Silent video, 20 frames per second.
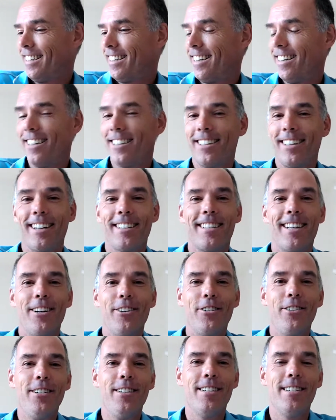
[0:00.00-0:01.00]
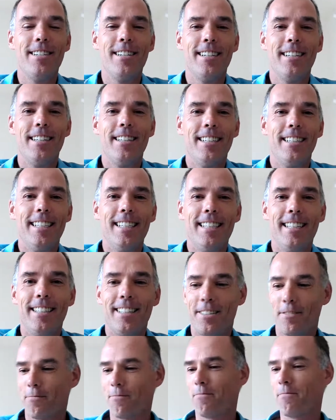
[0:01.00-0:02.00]
Should I tell you?
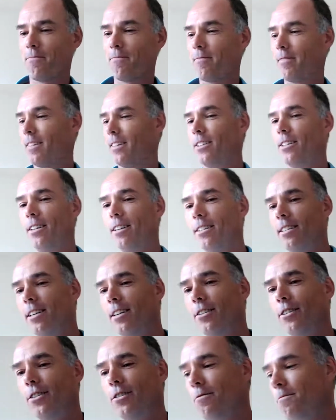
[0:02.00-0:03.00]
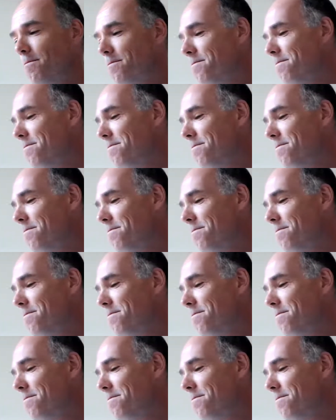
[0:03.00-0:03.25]
Should I tell you?